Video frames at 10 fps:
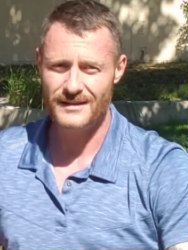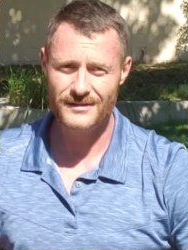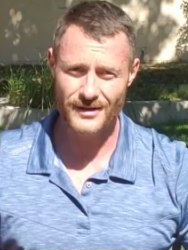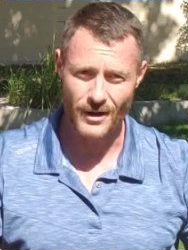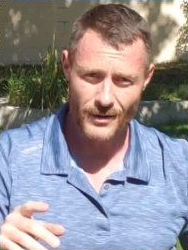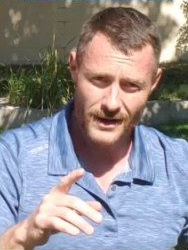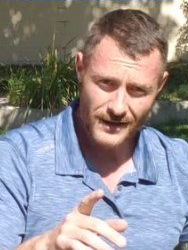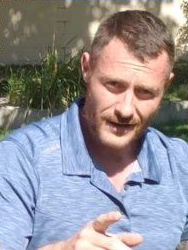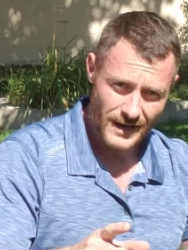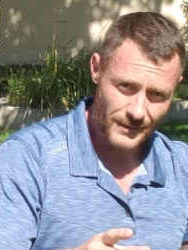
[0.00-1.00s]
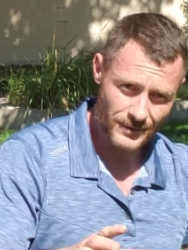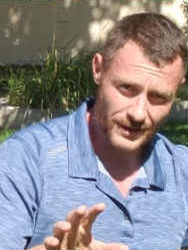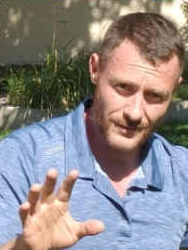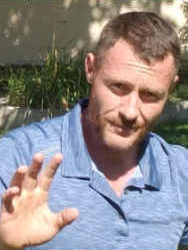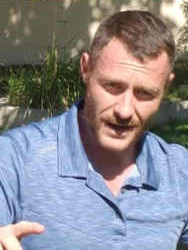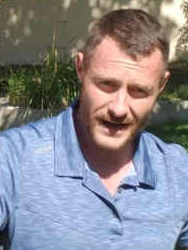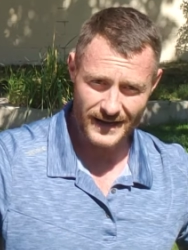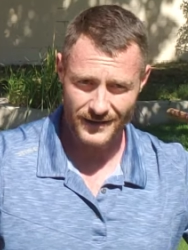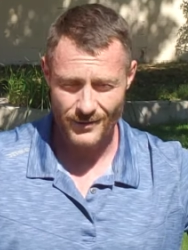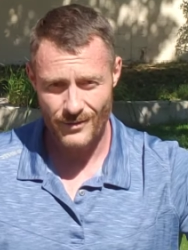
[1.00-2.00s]
So I'm going to
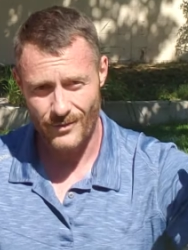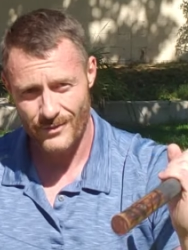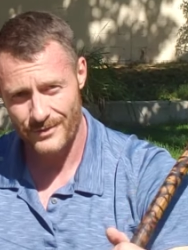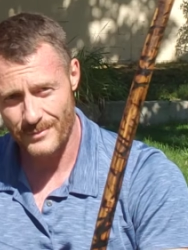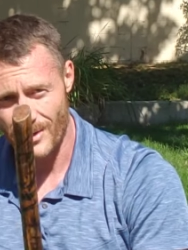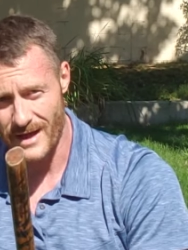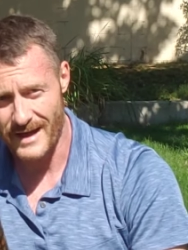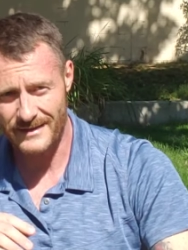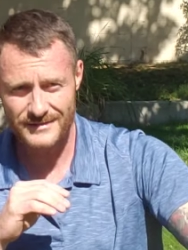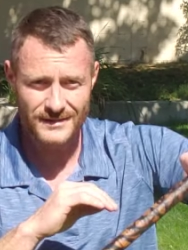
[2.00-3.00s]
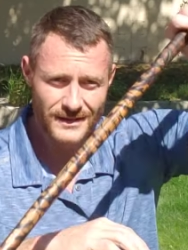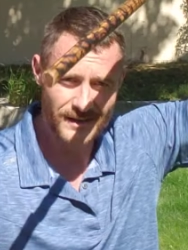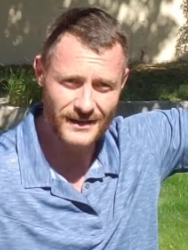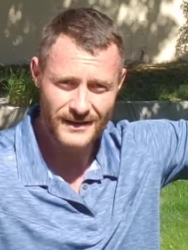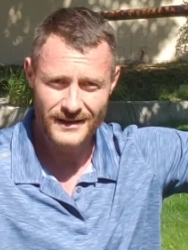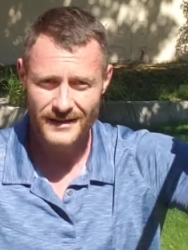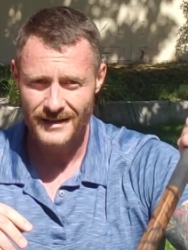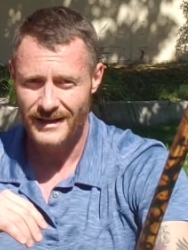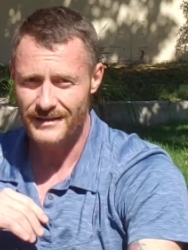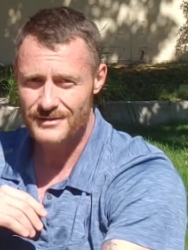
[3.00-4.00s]
combine the blocks
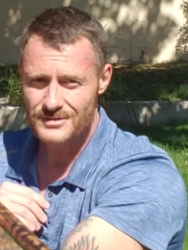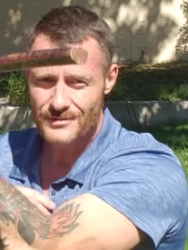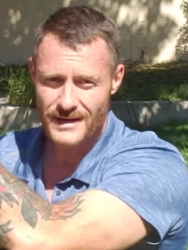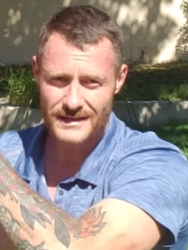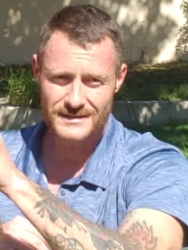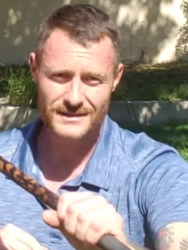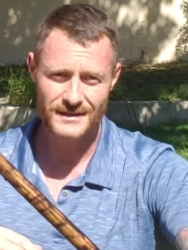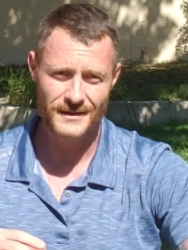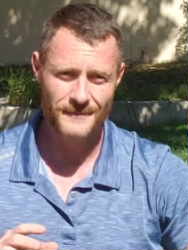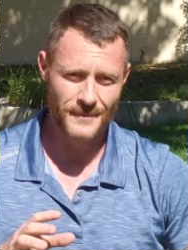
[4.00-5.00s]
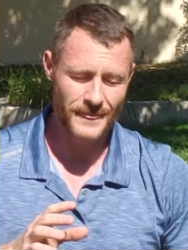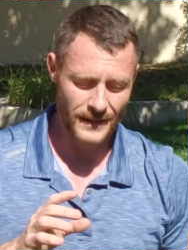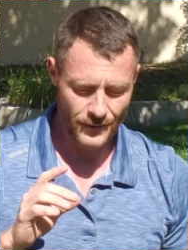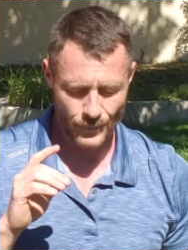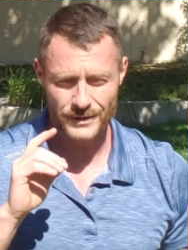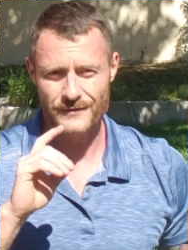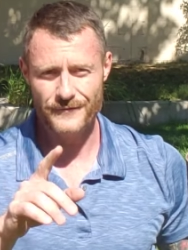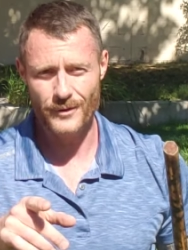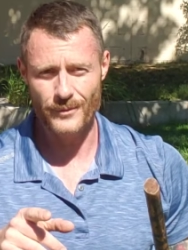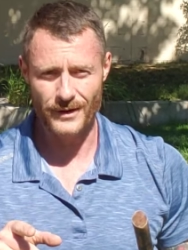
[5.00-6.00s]
and the strikes with the
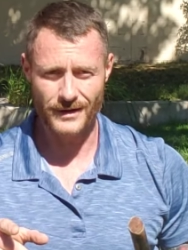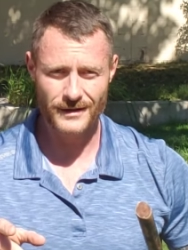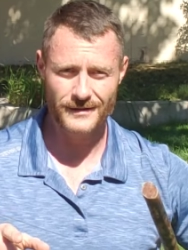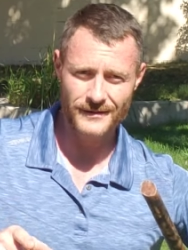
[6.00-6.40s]
footwork